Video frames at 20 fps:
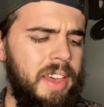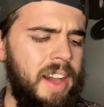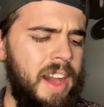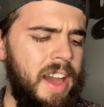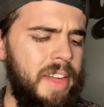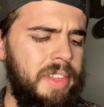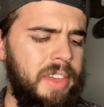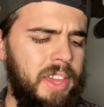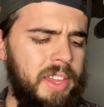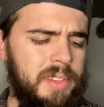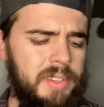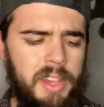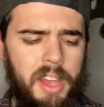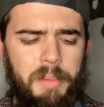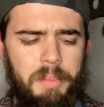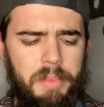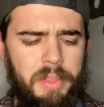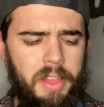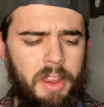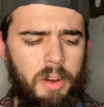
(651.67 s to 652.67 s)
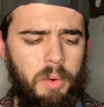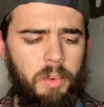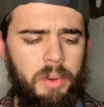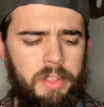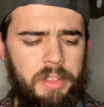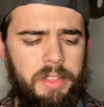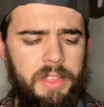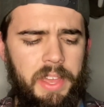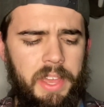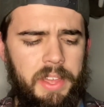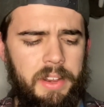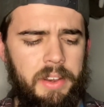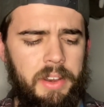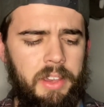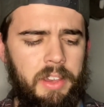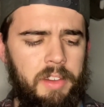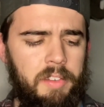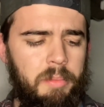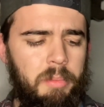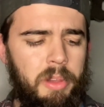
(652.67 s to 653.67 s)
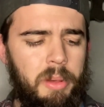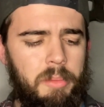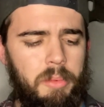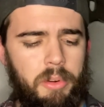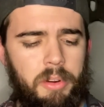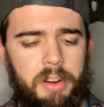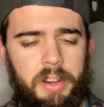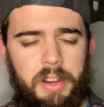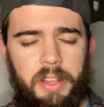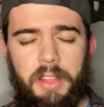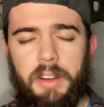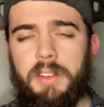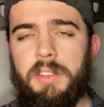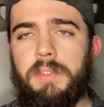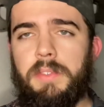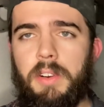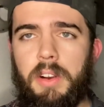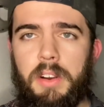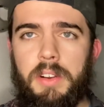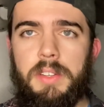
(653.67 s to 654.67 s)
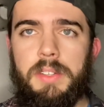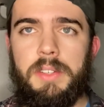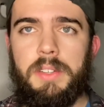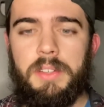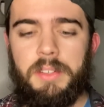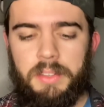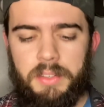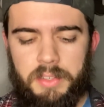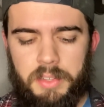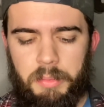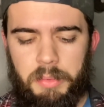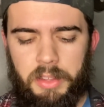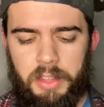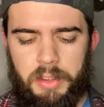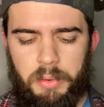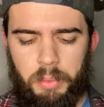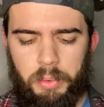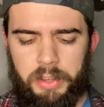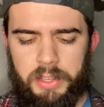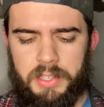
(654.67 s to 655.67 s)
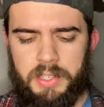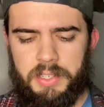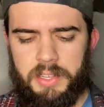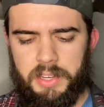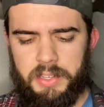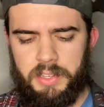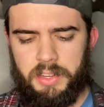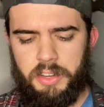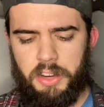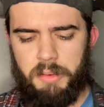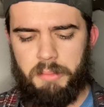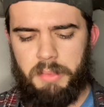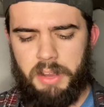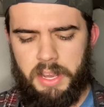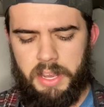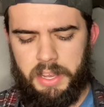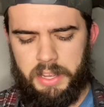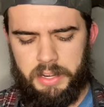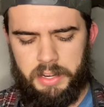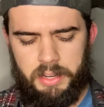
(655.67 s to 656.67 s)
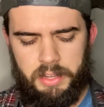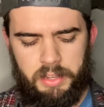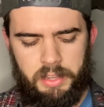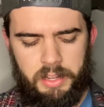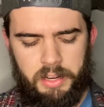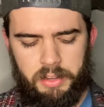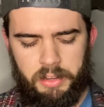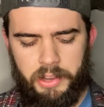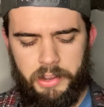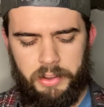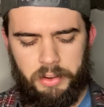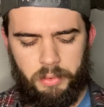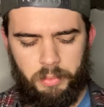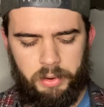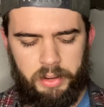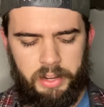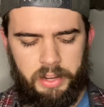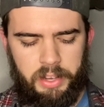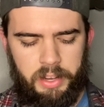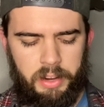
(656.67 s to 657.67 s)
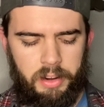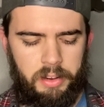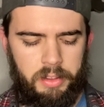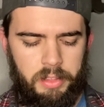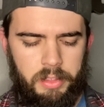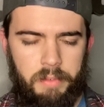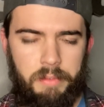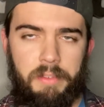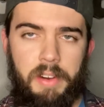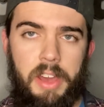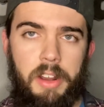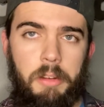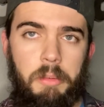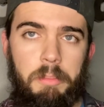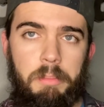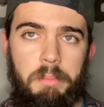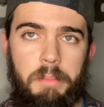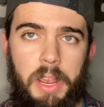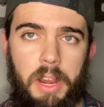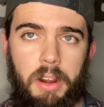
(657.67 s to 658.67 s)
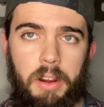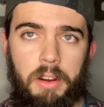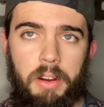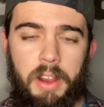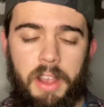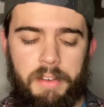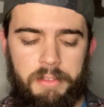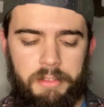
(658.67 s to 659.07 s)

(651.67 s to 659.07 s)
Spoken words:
I think it's up there with the ending of Blood Meridian as far as something that really sticks in your mind. And I'll go ahead and read it here. The final paragraph.